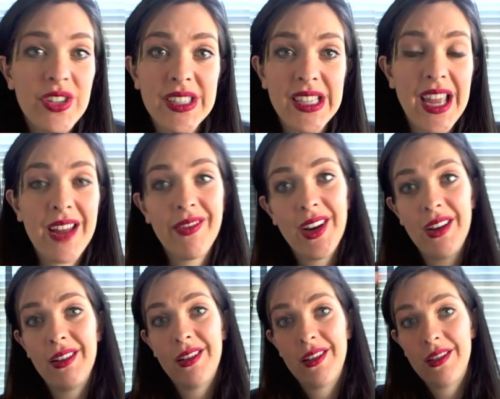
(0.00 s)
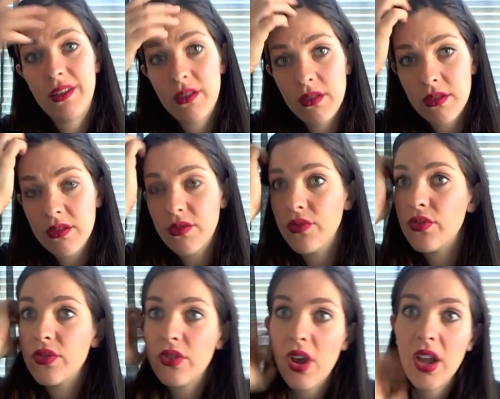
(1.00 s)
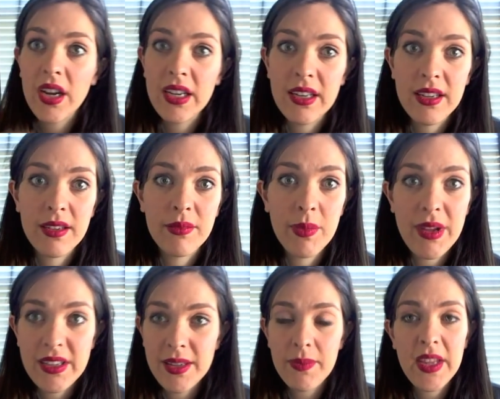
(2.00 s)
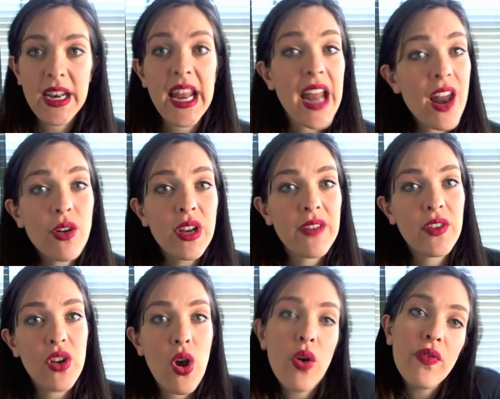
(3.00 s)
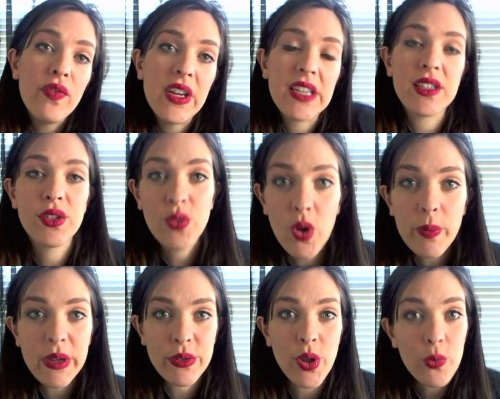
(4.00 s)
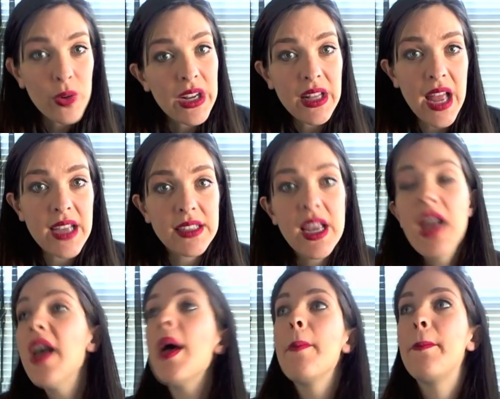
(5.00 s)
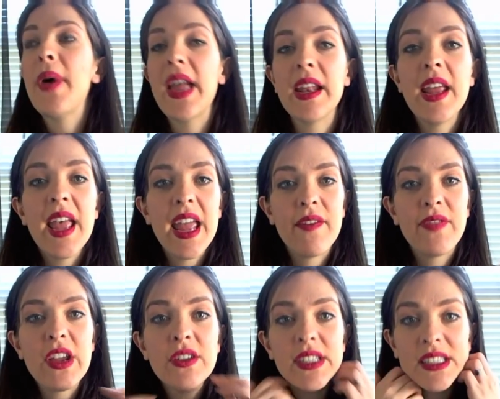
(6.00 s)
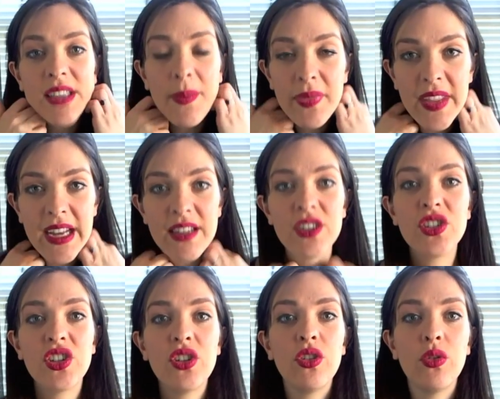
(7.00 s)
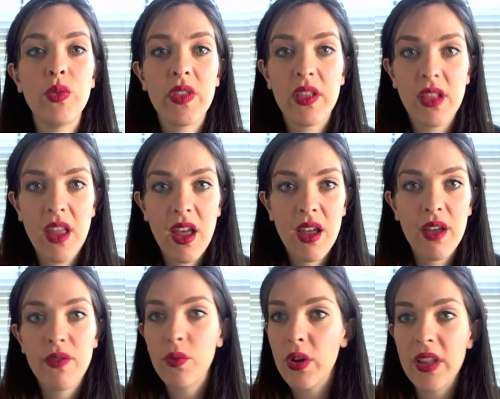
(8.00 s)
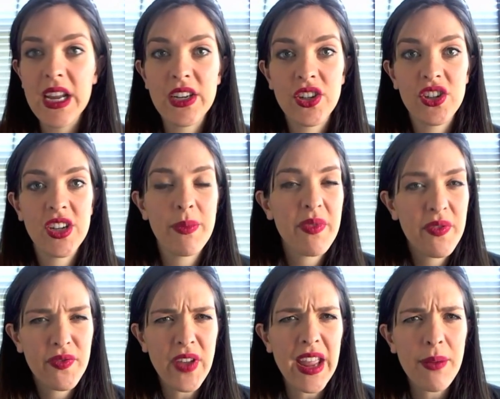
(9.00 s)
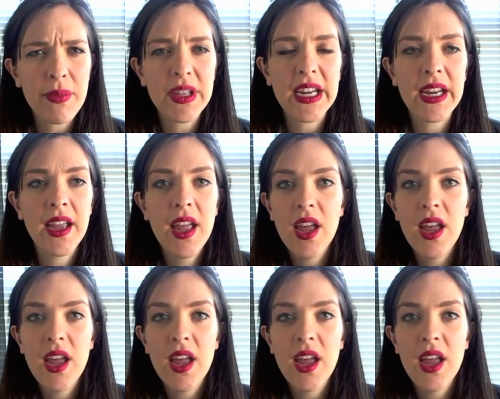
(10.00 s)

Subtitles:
just like, talking to them about something. And I don't even know if Venus and Scorpios all realize. But if there's something to do with love, relationship, family,